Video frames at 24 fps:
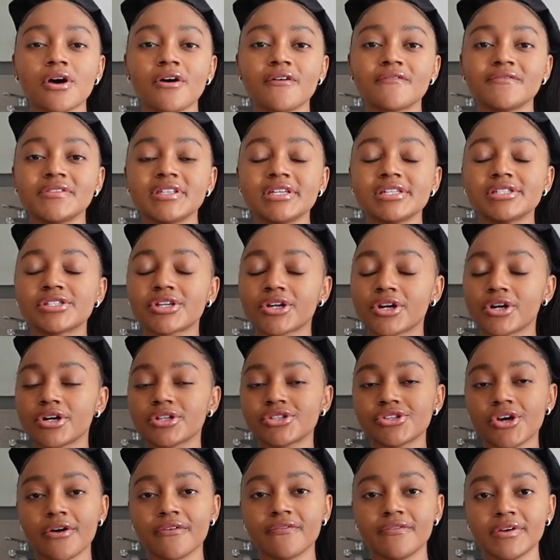of these Girl
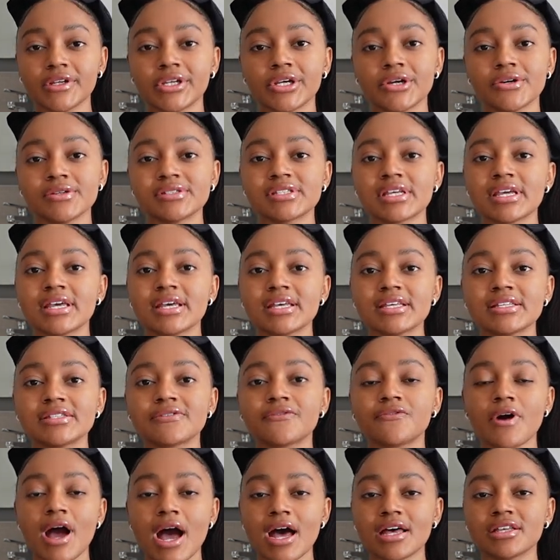Talk videos is
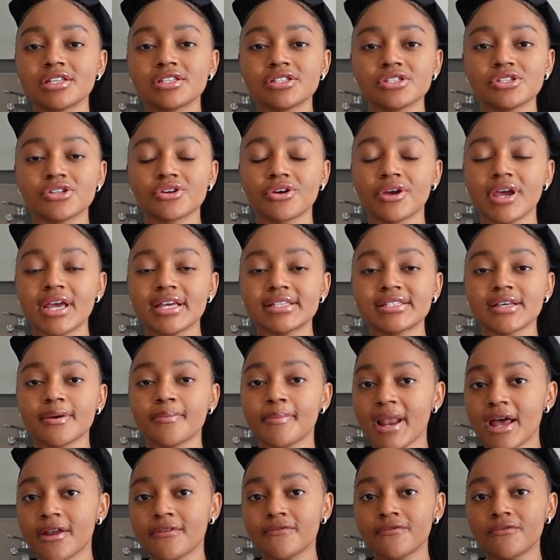for us to create a
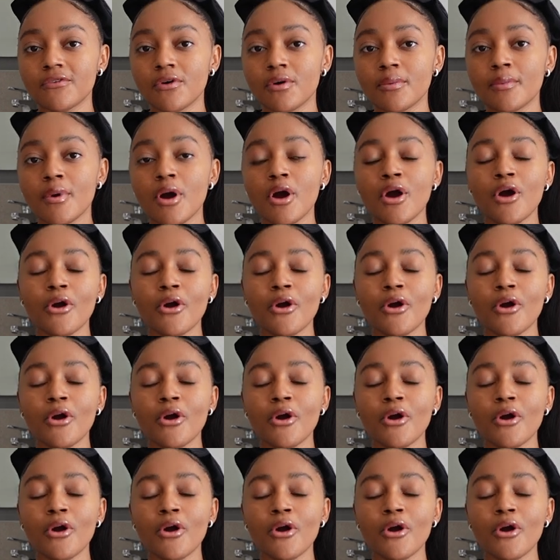platform